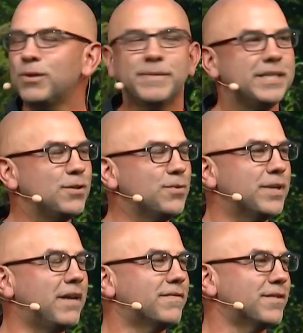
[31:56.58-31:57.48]
Well, we do
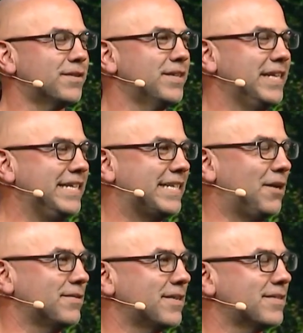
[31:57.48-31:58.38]
whatever He
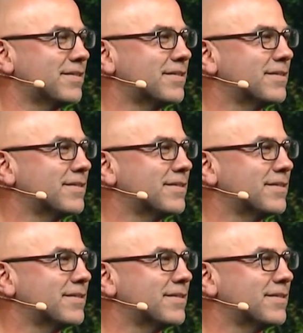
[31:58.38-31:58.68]
tells us.